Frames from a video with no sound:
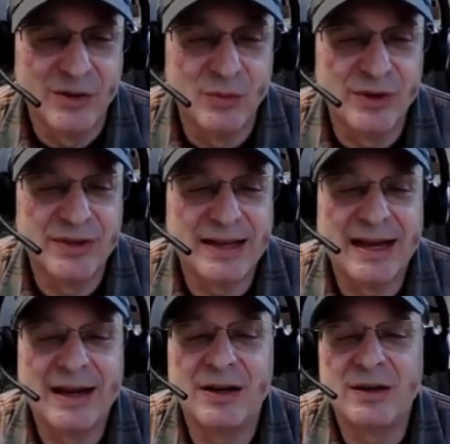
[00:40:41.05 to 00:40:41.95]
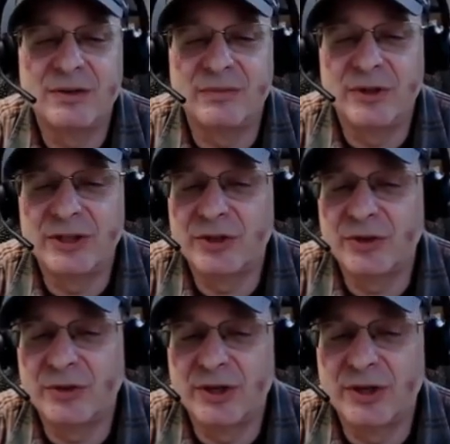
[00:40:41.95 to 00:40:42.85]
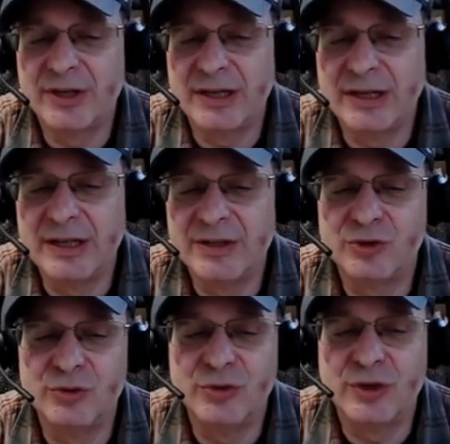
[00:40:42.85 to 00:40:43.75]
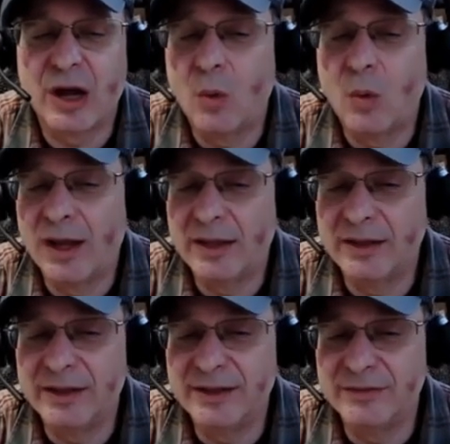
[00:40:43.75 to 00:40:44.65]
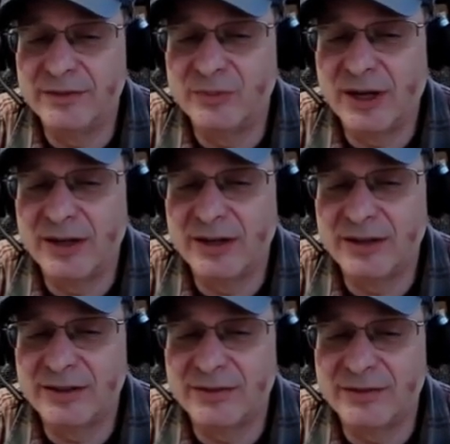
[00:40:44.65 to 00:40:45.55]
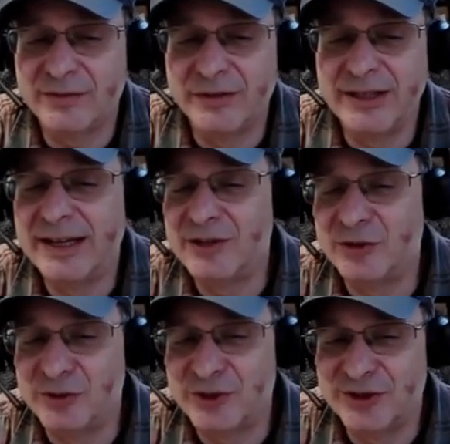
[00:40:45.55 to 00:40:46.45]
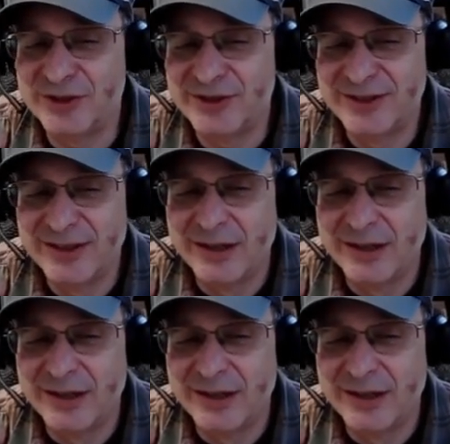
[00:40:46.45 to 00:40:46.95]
without much thought into the quality of the product for the end user